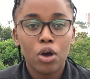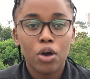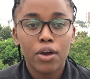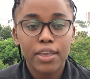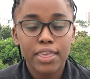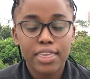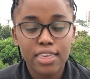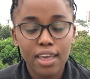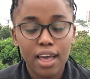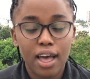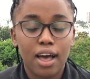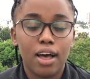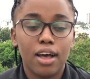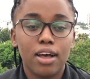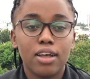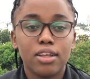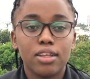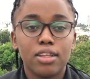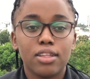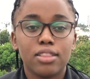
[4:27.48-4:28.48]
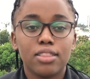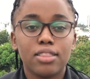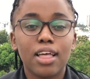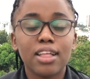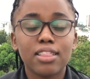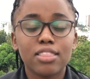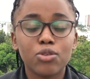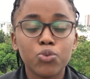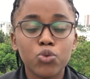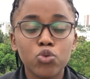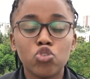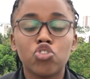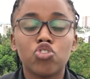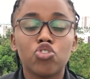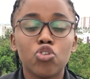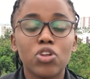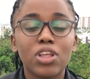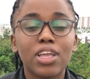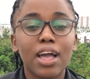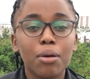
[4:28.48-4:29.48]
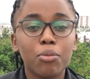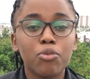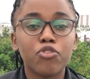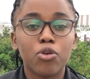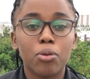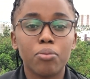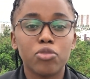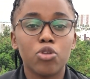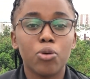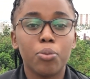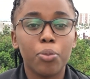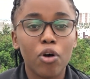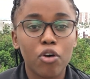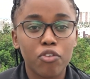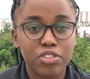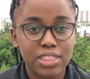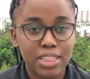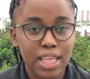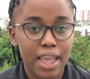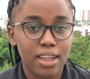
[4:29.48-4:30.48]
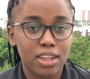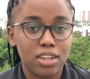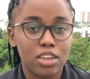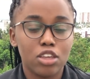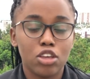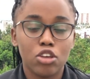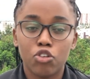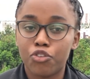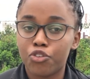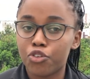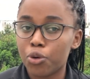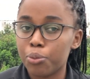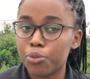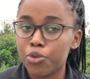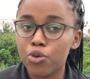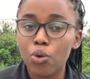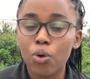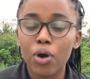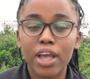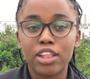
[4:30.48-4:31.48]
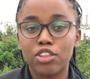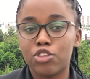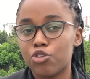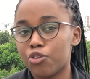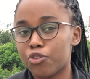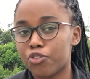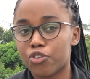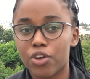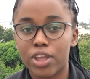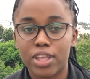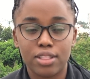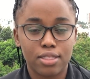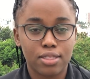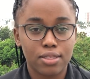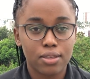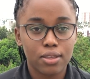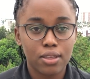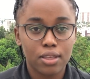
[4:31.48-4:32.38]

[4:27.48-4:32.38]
Yeah, that should come from the both side, from you and your friends.